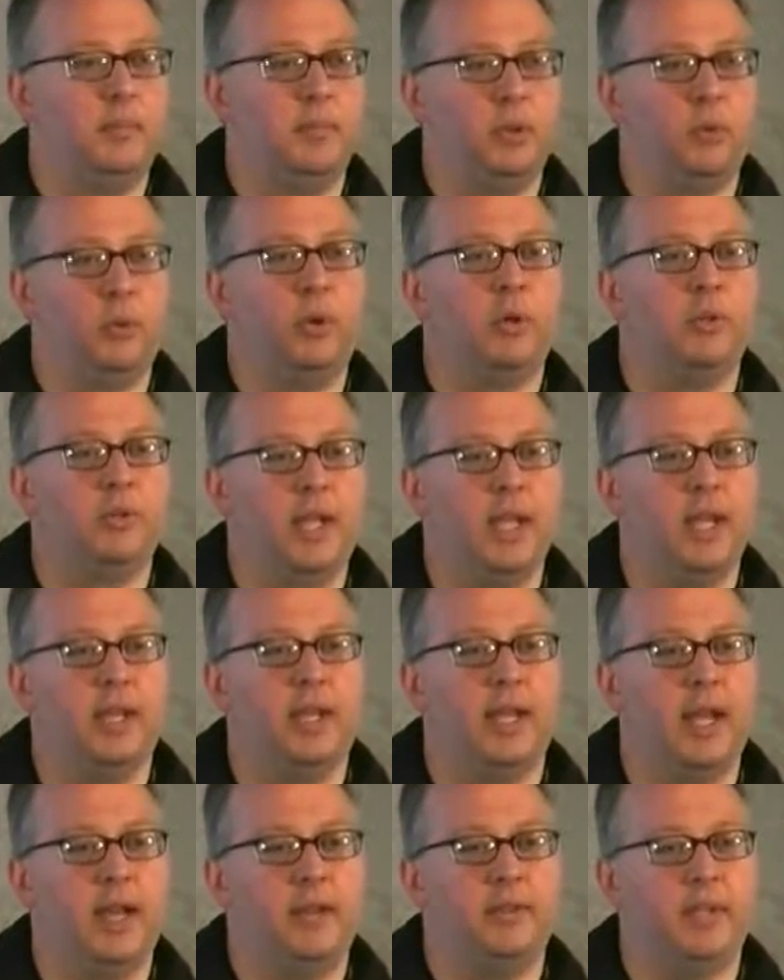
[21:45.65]
I mean, the word's
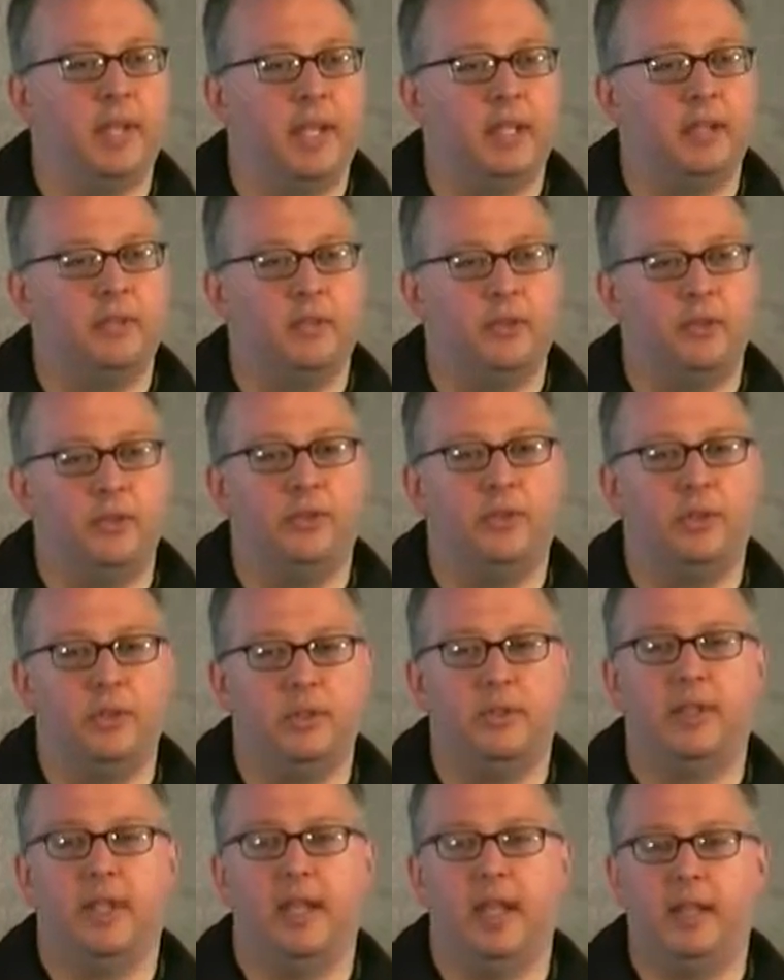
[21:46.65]
getting out that you
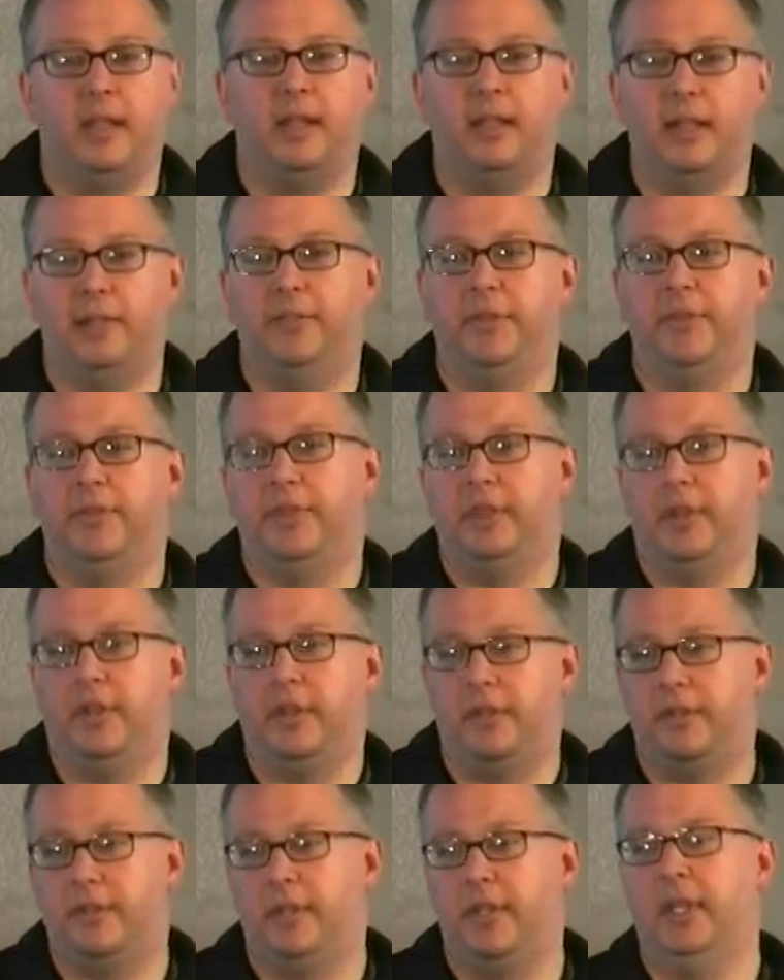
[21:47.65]
should take Cleveland
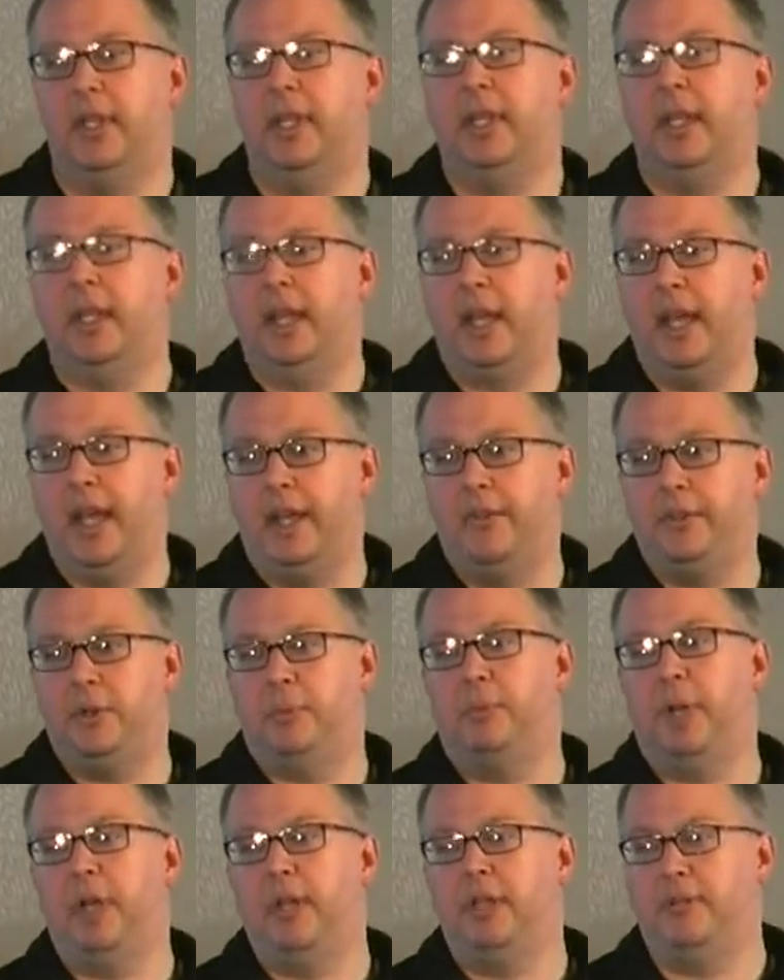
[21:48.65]
seriously as
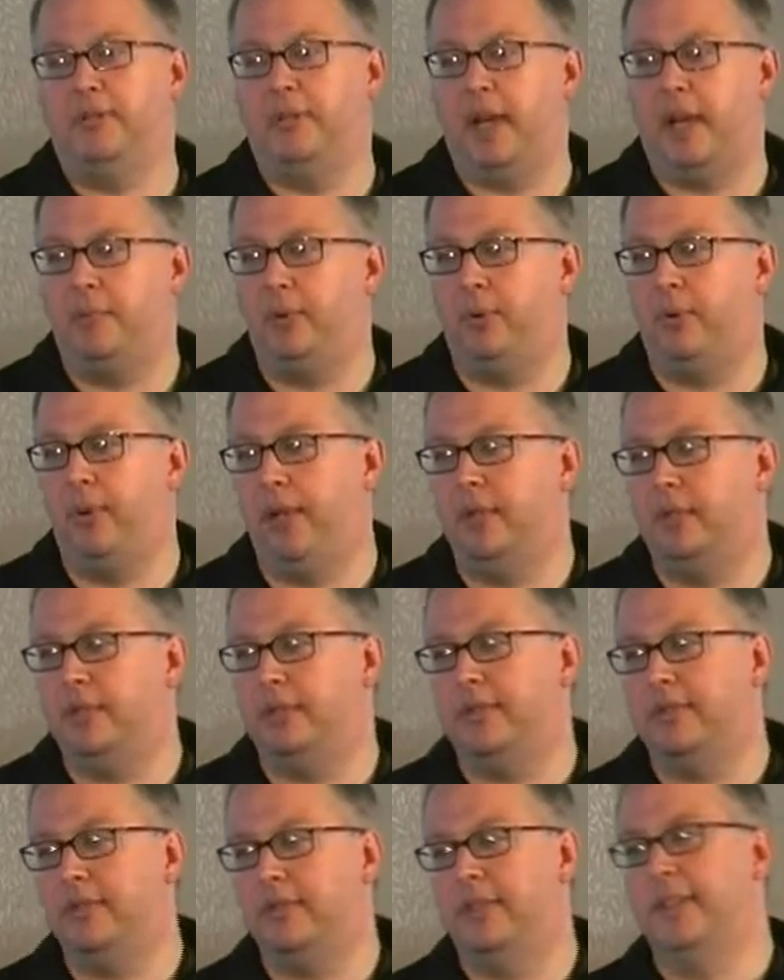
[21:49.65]
your base of
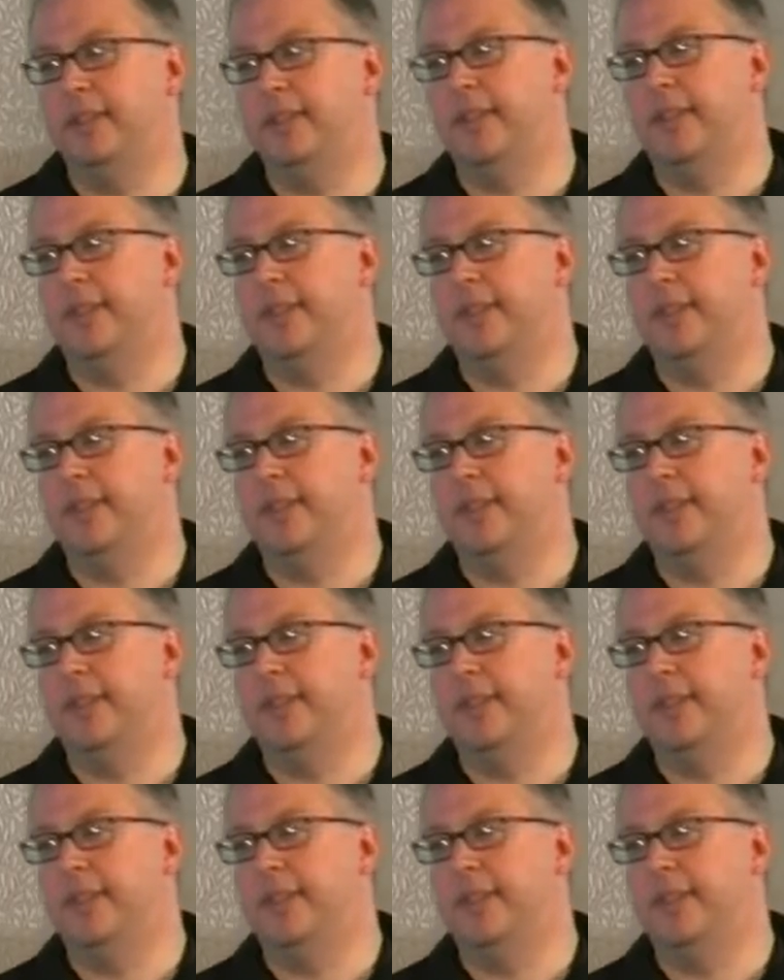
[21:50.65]
operations